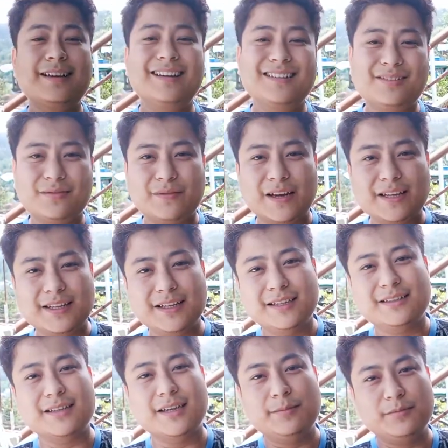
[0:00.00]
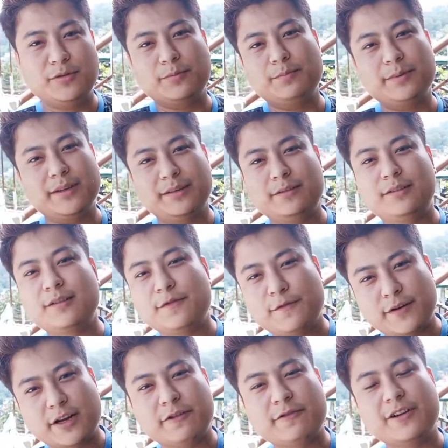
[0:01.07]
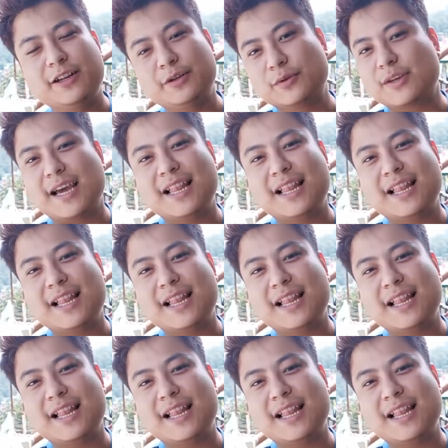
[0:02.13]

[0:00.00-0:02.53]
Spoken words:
it's finally time to bid farewell to